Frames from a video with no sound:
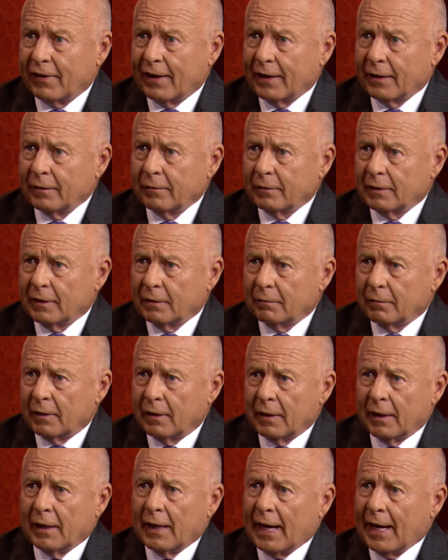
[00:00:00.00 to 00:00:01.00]
fan,
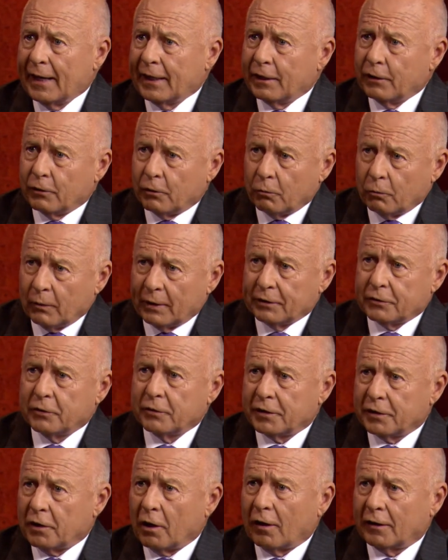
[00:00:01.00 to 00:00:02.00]
and he went
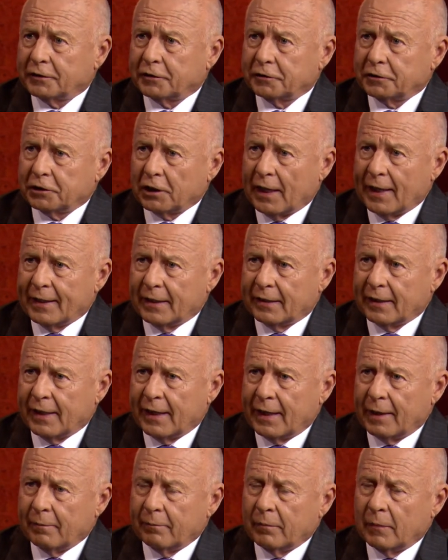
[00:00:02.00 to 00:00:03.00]
to the Dodger Giant
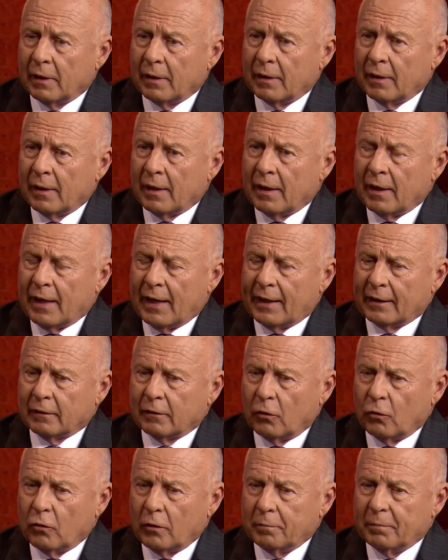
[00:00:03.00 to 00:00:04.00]
game
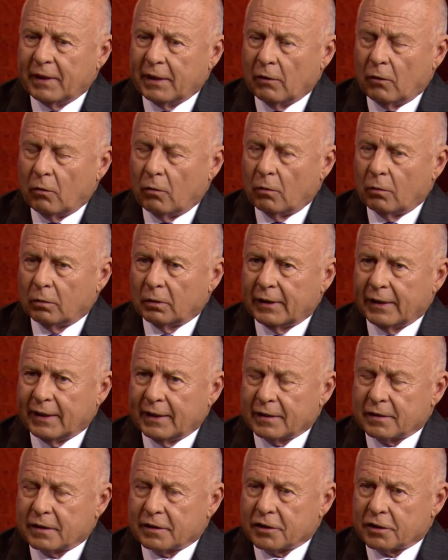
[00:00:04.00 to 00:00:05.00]
and lo and behold, he
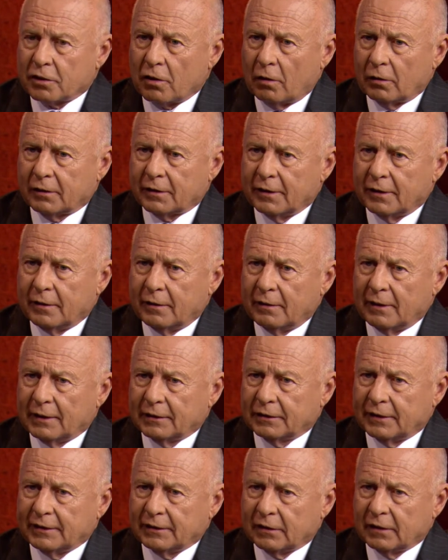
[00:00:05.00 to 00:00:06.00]
gets assaulted
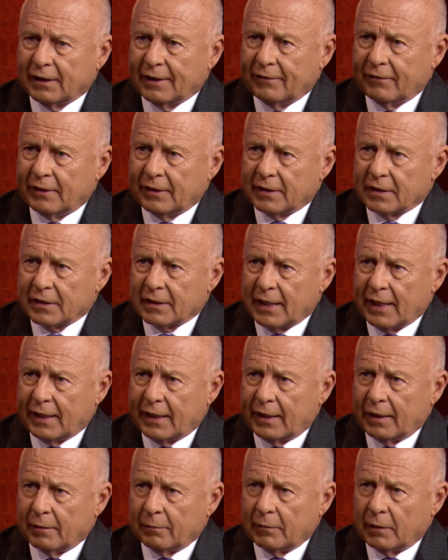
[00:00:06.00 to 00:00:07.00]
as he's leaving the
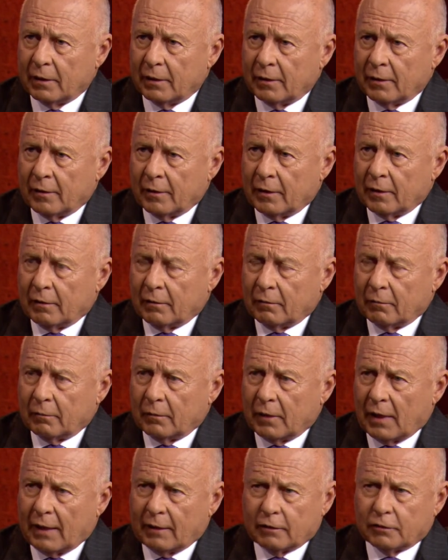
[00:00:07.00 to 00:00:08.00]
stadium
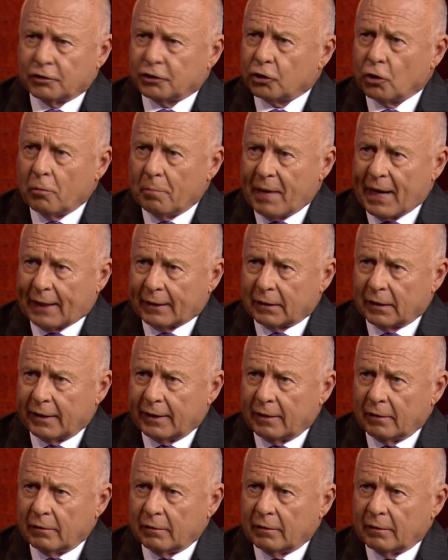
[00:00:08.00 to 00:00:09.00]
so
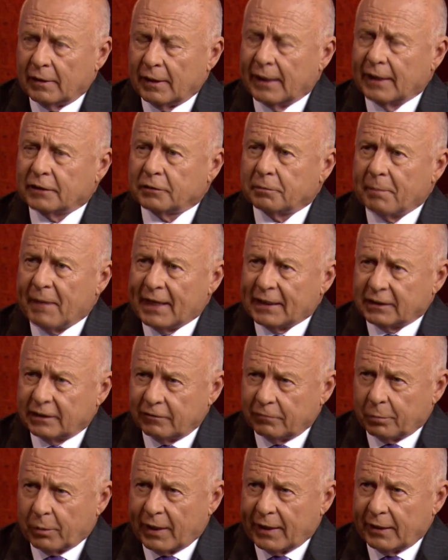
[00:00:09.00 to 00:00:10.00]
badly he has
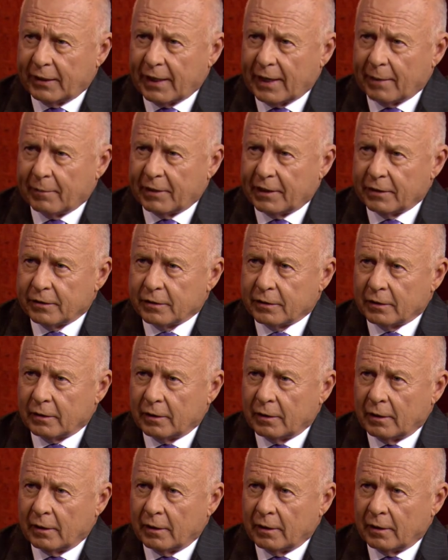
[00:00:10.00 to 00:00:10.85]
massive brain damage